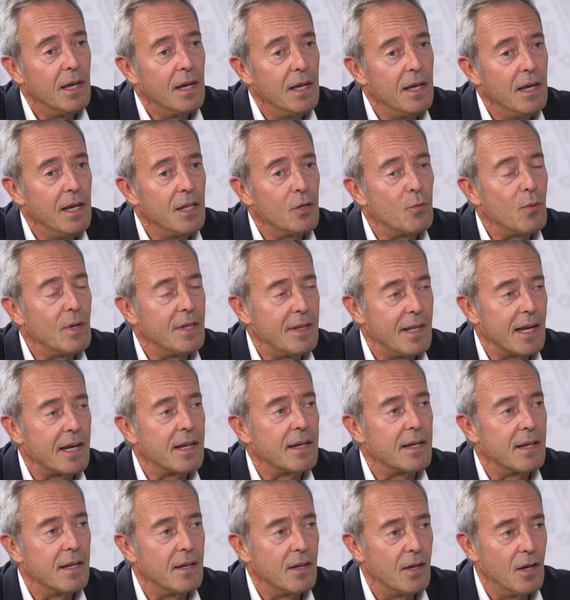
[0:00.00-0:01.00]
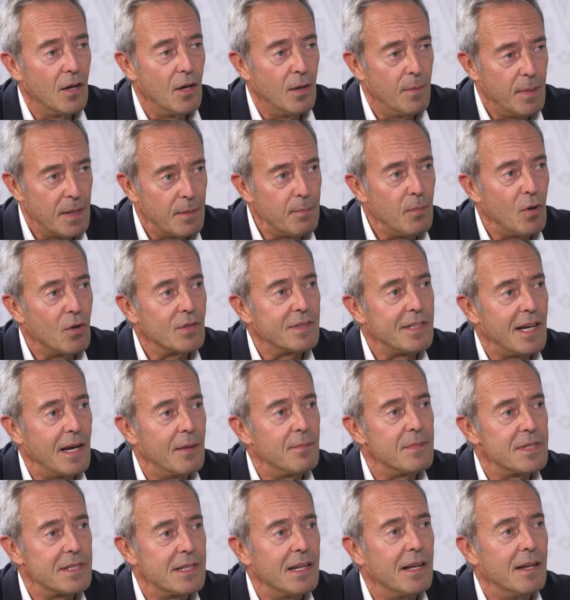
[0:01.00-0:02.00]
it will take a bit more
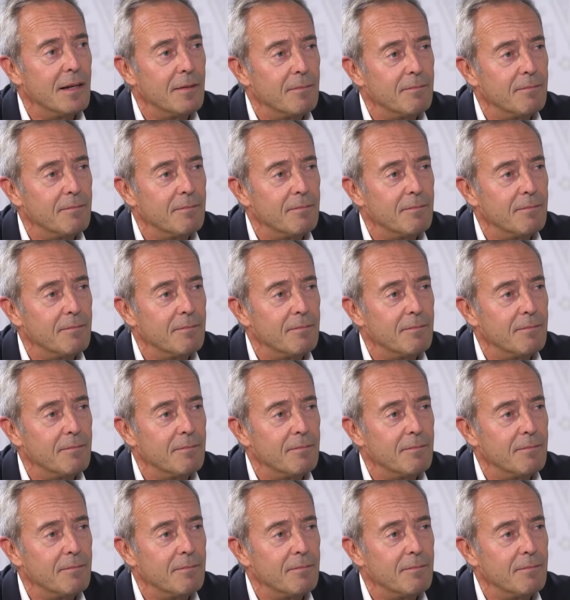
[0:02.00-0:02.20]
time still.